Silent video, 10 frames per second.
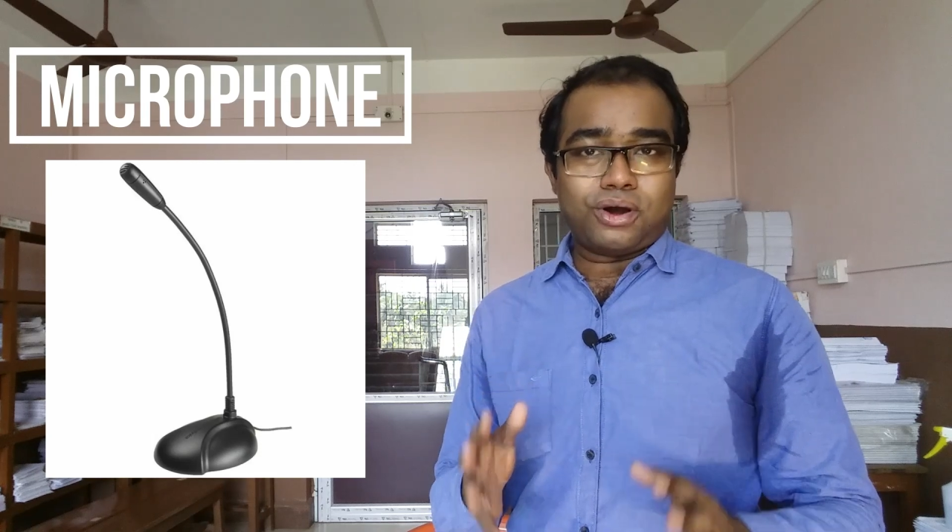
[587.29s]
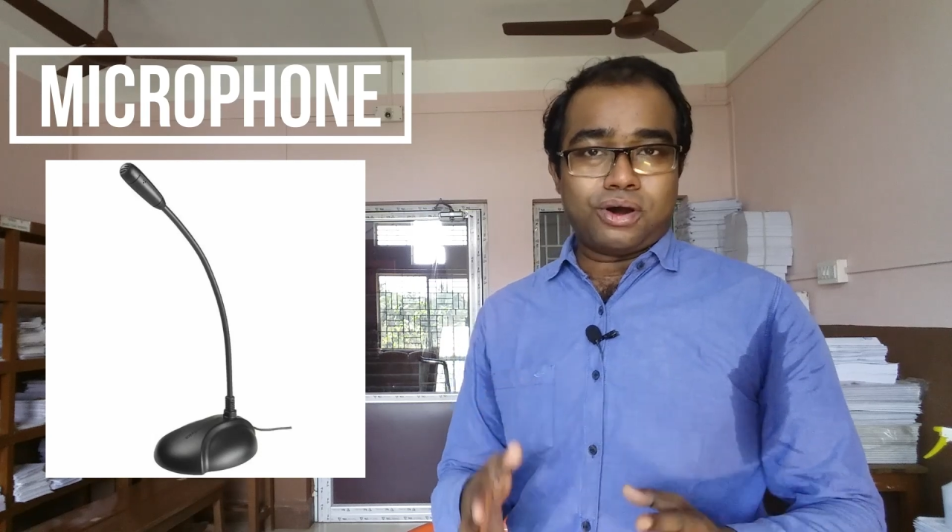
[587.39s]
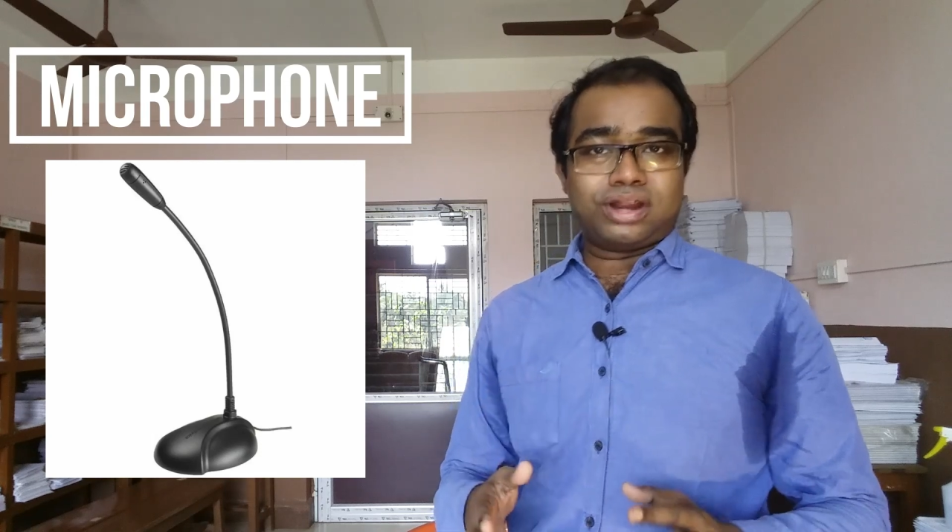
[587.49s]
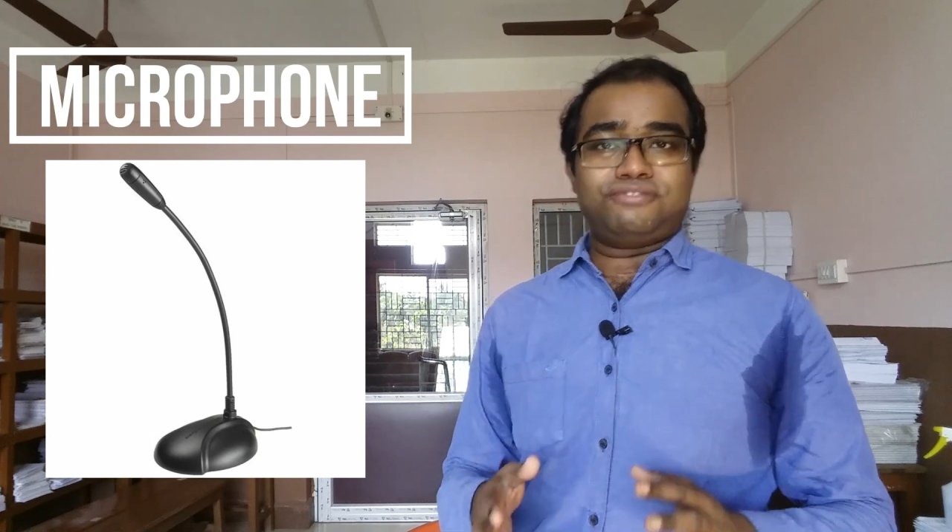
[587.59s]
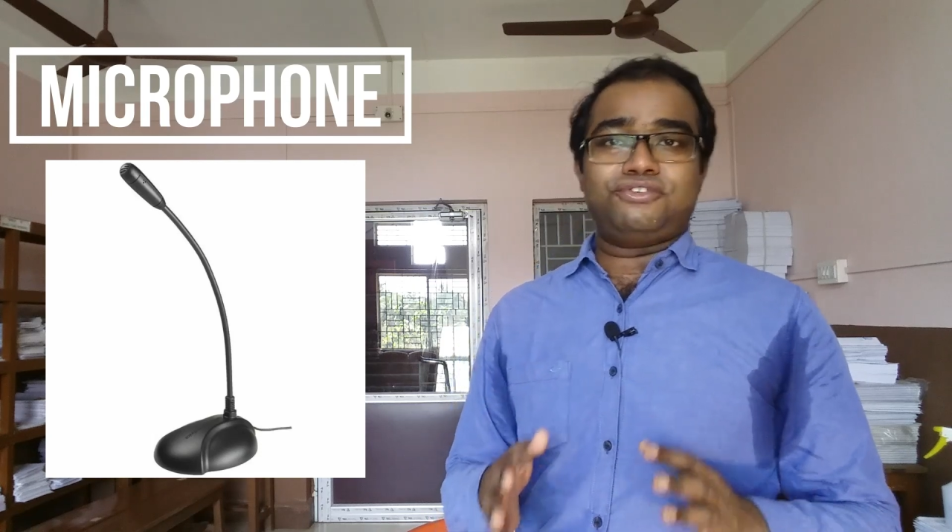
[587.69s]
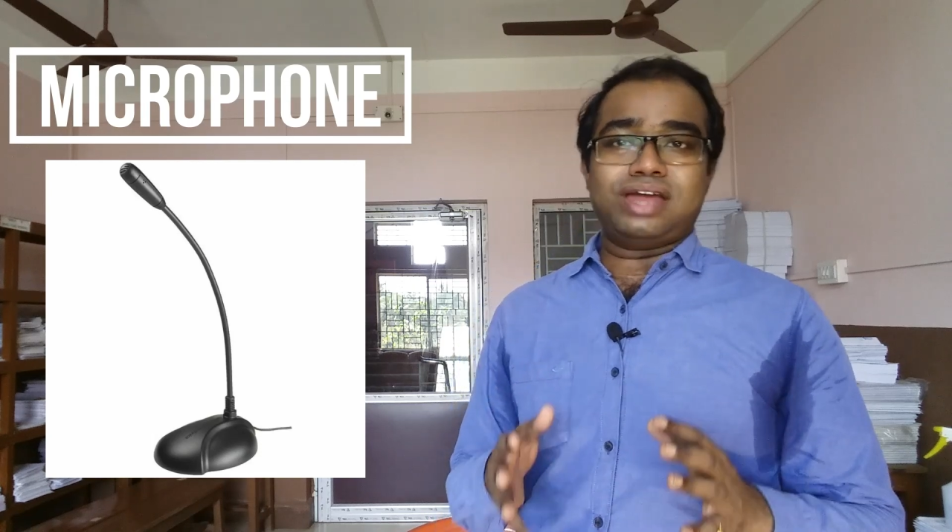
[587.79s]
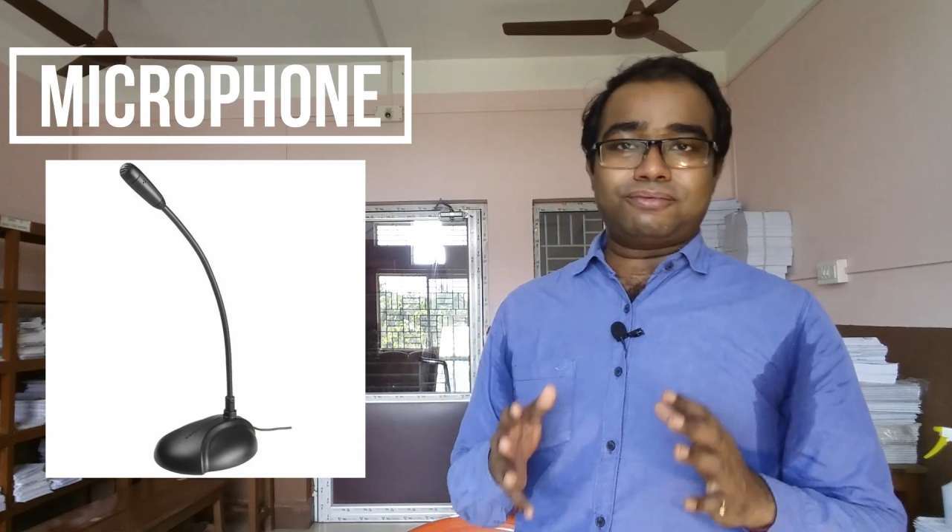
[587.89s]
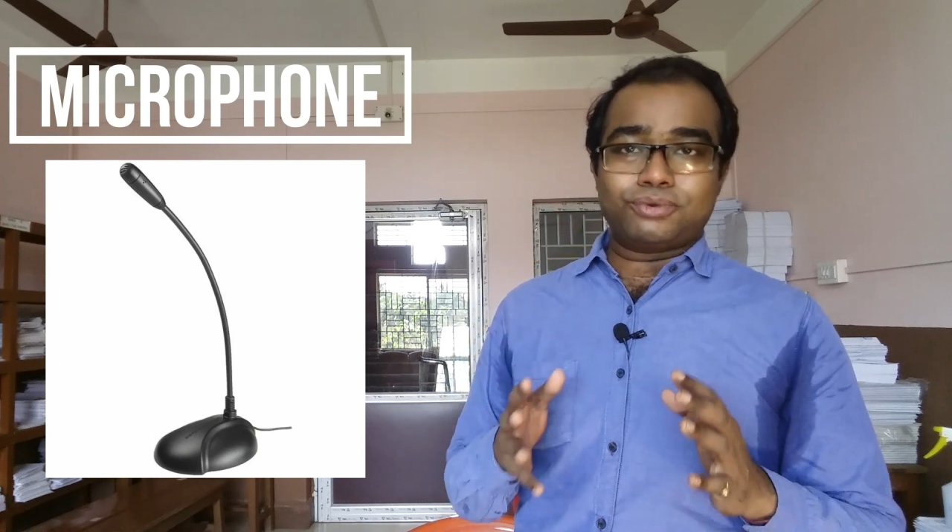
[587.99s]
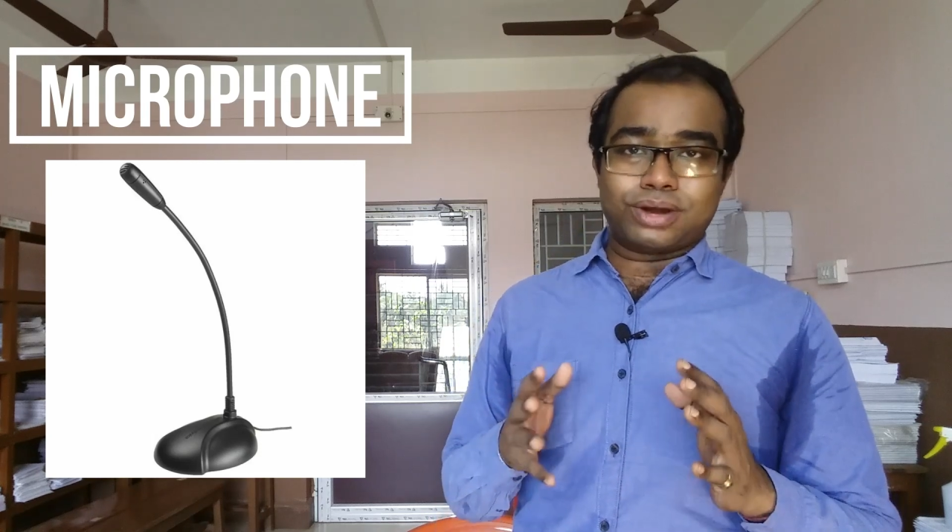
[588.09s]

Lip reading: or if we have to